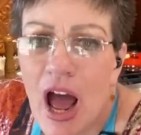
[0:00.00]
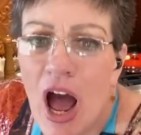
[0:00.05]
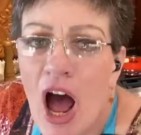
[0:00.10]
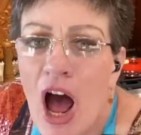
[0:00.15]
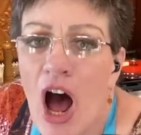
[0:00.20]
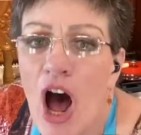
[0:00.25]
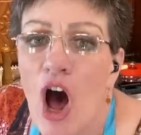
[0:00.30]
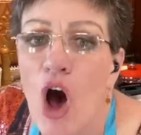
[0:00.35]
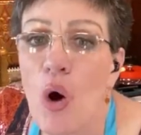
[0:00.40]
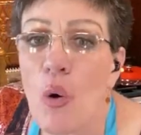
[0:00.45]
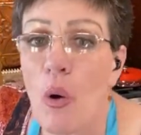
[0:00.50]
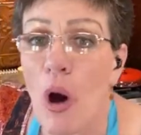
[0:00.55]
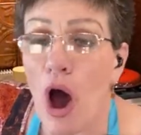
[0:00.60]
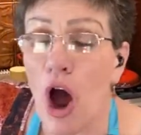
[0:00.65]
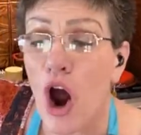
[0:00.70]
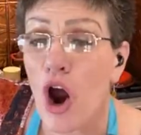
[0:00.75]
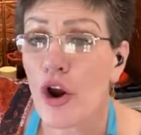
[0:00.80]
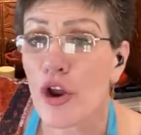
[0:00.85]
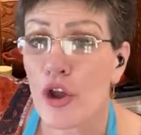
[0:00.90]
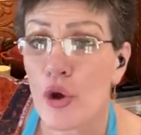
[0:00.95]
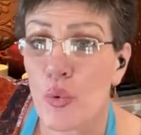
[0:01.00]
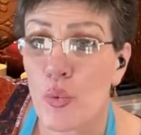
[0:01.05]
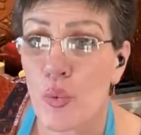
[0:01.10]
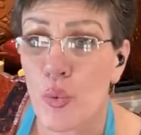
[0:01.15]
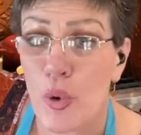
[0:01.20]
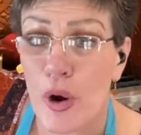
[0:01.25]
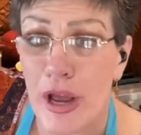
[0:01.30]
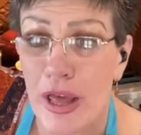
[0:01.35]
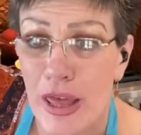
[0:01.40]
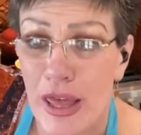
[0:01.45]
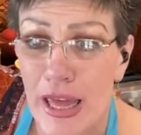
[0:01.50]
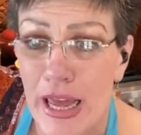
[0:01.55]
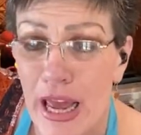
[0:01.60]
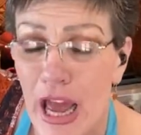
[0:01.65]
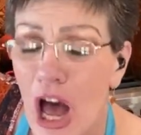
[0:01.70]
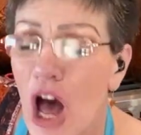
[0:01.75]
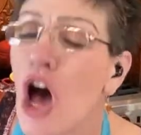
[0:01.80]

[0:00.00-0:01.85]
Oh, are you really?